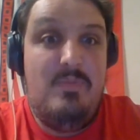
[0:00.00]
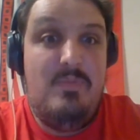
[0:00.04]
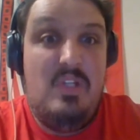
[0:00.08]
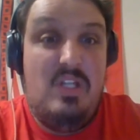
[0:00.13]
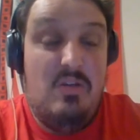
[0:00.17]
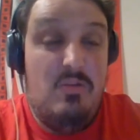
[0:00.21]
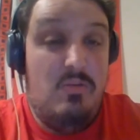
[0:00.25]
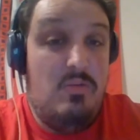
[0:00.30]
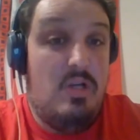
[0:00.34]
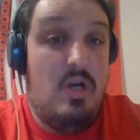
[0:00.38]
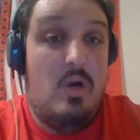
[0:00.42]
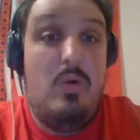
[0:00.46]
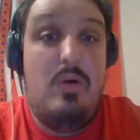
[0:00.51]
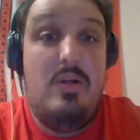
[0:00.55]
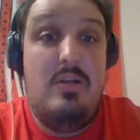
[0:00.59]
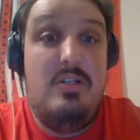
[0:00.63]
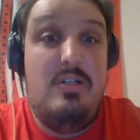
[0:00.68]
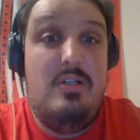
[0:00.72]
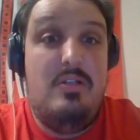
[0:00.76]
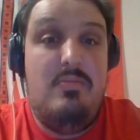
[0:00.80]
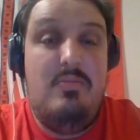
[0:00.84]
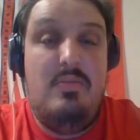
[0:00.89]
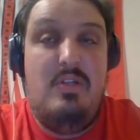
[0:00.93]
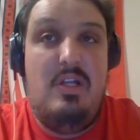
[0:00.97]
You go
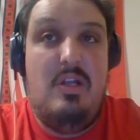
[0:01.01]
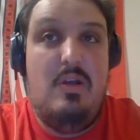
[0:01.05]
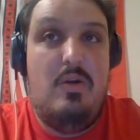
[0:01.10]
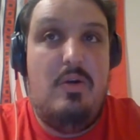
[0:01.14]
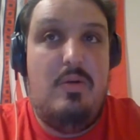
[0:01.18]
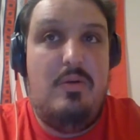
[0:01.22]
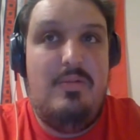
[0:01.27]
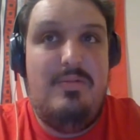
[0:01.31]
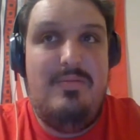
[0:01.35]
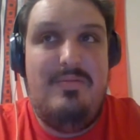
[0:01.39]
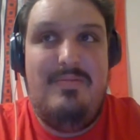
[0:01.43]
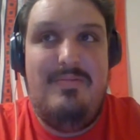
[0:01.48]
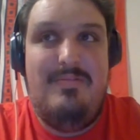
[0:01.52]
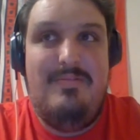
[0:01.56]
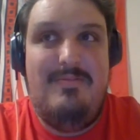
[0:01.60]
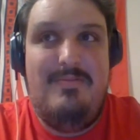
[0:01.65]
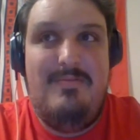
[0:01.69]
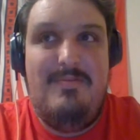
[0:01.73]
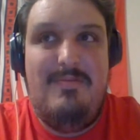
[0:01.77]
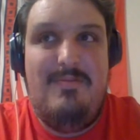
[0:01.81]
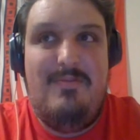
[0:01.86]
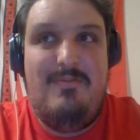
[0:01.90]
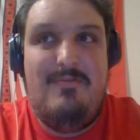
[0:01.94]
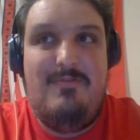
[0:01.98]
and, you know,
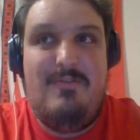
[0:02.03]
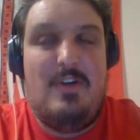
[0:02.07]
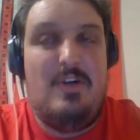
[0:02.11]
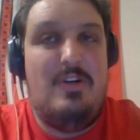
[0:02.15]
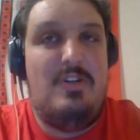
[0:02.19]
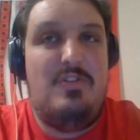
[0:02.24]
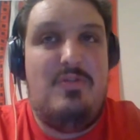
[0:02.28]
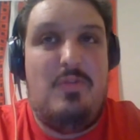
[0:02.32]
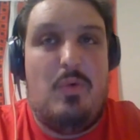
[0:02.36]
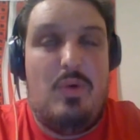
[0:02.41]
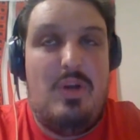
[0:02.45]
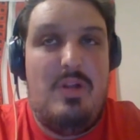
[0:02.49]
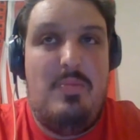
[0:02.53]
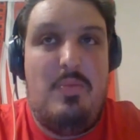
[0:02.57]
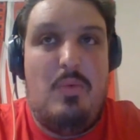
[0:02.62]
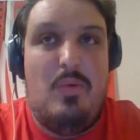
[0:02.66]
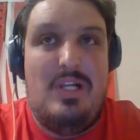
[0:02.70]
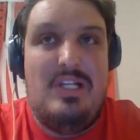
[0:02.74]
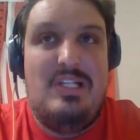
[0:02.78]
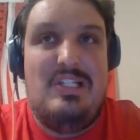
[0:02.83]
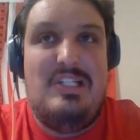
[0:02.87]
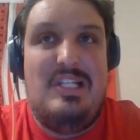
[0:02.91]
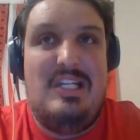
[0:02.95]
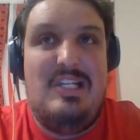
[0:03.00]
first forty
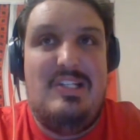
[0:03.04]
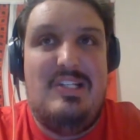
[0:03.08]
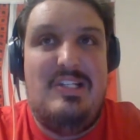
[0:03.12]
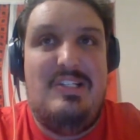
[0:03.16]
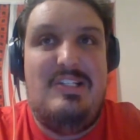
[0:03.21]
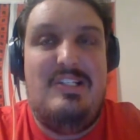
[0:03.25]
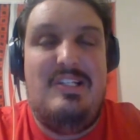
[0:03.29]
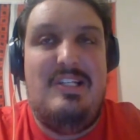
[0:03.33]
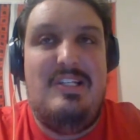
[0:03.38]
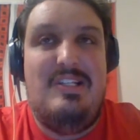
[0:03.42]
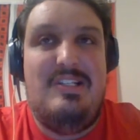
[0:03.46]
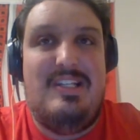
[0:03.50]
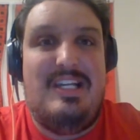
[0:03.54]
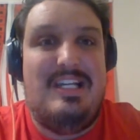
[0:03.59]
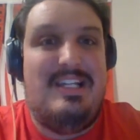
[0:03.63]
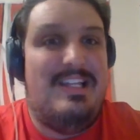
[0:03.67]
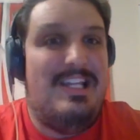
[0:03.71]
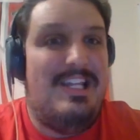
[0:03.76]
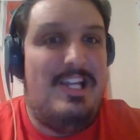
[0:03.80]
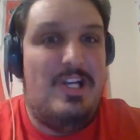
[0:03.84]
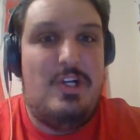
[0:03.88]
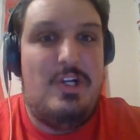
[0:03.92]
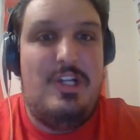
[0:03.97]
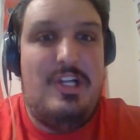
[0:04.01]
point season since like
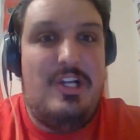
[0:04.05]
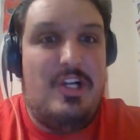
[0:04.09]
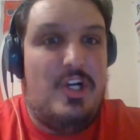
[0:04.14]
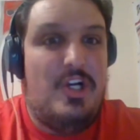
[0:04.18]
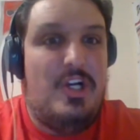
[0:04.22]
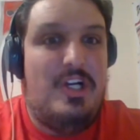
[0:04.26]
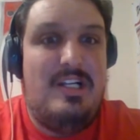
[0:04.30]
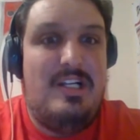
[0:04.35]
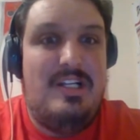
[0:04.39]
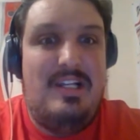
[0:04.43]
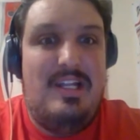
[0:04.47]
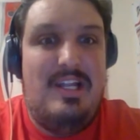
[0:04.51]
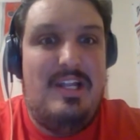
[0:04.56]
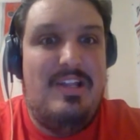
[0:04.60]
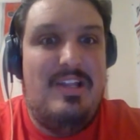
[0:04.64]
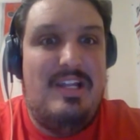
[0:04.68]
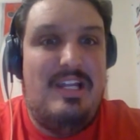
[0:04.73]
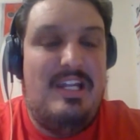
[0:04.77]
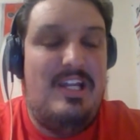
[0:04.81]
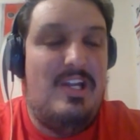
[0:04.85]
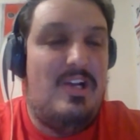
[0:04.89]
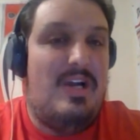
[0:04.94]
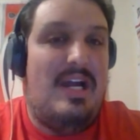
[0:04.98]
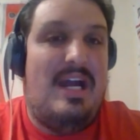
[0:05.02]
the year that hurt, you know,
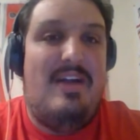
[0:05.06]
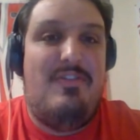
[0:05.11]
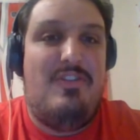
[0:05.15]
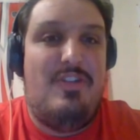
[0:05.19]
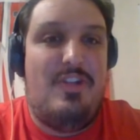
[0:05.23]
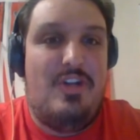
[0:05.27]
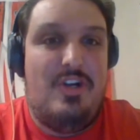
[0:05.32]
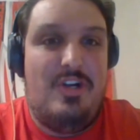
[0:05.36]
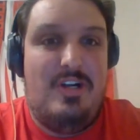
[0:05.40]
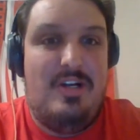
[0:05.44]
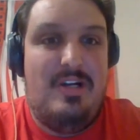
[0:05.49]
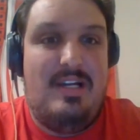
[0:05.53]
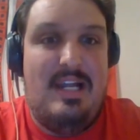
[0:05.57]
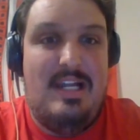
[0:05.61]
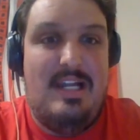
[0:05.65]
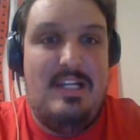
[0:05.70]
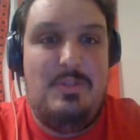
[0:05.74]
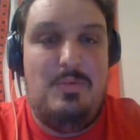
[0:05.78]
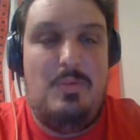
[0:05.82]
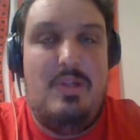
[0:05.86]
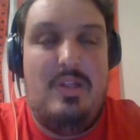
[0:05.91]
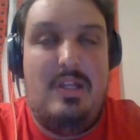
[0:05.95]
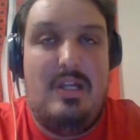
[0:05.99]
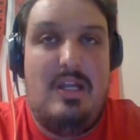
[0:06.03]
the year after the
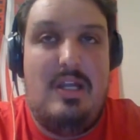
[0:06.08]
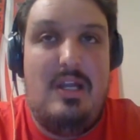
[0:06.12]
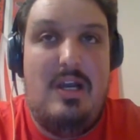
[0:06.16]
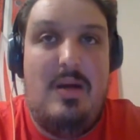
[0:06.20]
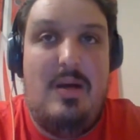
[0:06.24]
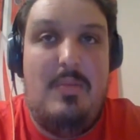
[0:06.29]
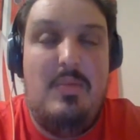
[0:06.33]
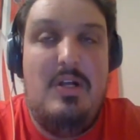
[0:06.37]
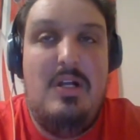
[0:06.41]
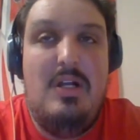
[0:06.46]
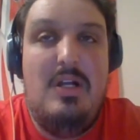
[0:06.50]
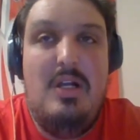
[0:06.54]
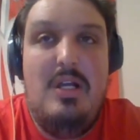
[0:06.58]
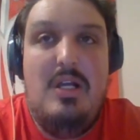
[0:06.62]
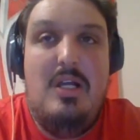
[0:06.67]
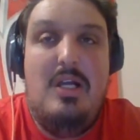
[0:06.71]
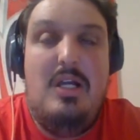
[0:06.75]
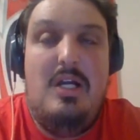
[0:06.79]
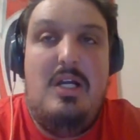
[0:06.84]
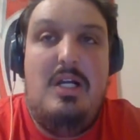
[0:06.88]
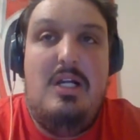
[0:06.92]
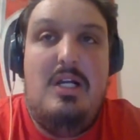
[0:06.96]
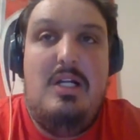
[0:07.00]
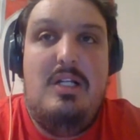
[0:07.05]
Hurricanes won the cup.
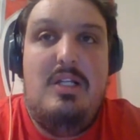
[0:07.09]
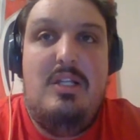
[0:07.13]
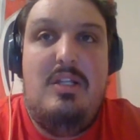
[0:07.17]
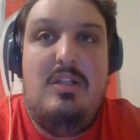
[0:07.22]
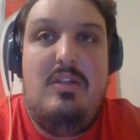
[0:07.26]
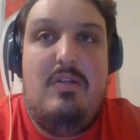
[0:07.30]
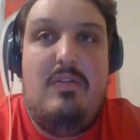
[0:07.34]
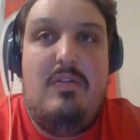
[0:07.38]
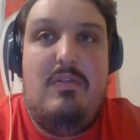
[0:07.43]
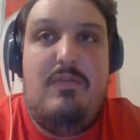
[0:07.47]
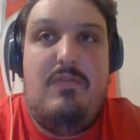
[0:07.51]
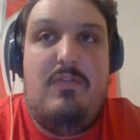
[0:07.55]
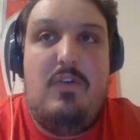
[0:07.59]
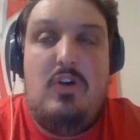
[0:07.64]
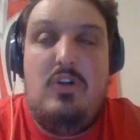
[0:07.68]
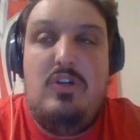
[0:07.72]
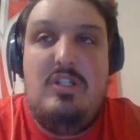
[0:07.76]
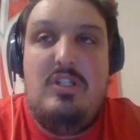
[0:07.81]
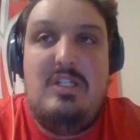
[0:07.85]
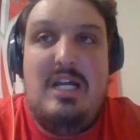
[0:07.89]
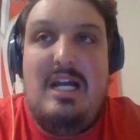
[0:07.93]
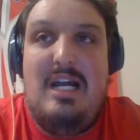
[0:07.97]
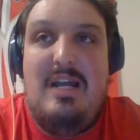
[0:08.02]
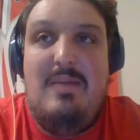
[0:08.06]
The
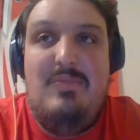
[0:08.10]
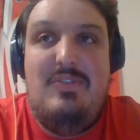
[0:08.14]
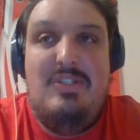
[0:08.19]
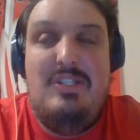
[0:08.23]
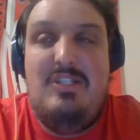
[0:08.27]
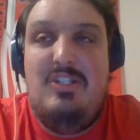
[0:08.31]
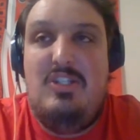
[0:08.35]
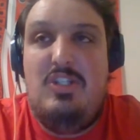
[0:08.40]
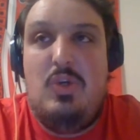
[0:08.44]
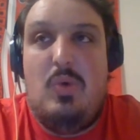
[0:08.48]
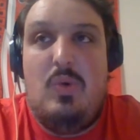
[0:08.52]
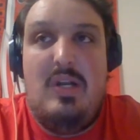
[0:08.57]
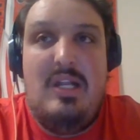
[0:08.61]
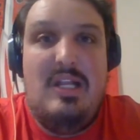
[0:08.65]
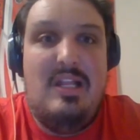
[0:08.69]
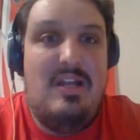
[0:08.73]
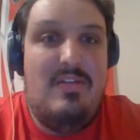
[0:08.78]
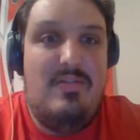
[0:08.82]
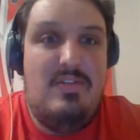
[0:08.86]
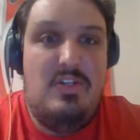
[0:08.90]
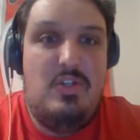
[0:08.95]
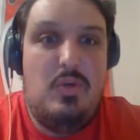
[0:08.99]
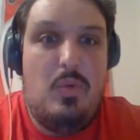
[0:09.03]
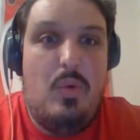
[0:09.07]
first time since twenty
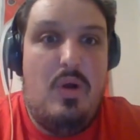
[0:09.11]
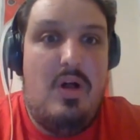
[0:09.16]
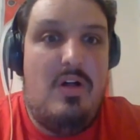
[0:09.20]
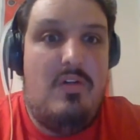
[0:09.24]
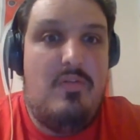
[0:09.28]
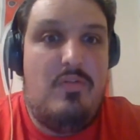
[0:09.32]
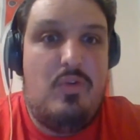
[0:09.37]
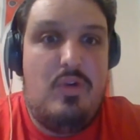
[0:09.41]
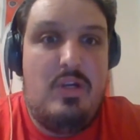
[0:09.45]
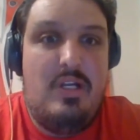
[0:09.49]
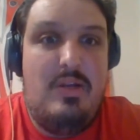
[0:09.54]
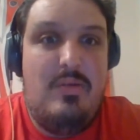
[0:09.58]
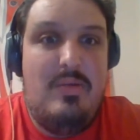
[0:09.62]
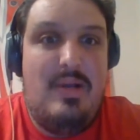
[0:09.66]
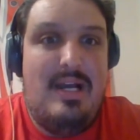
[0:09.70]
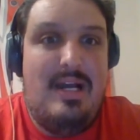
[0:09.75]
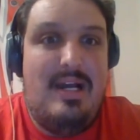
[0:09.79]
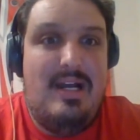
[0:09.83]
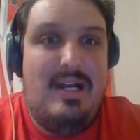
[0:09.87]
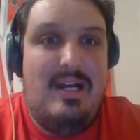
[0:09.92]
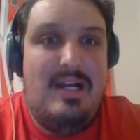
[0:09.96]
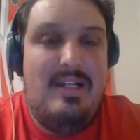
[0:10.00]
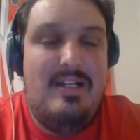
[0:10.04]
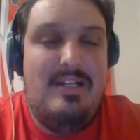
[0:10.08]
eleven twelve where you
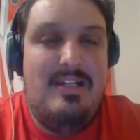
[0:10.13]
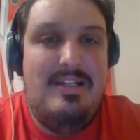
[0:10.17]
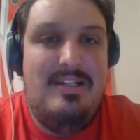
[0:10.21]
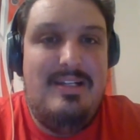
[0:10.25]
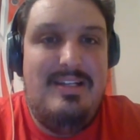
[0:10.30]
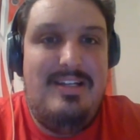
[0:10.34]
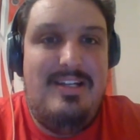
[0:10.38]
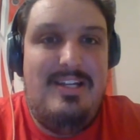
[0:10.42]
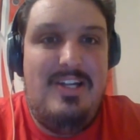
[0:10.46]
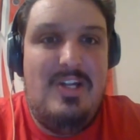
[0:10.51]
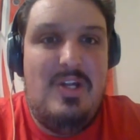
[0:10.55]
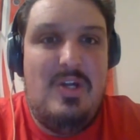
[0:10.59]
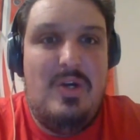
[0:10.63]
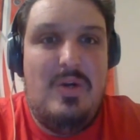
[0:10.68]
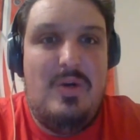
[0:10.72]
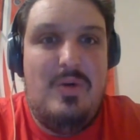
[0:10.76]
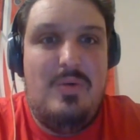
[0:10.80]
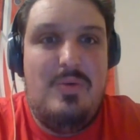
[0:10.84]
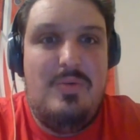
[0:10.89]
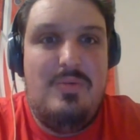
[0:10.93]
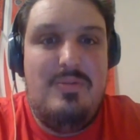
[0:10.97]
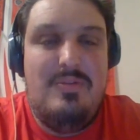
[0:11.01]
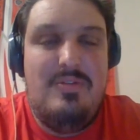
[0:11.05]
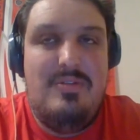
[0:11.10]
had, you
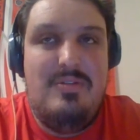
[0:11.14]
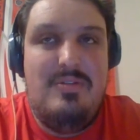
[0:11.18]
know,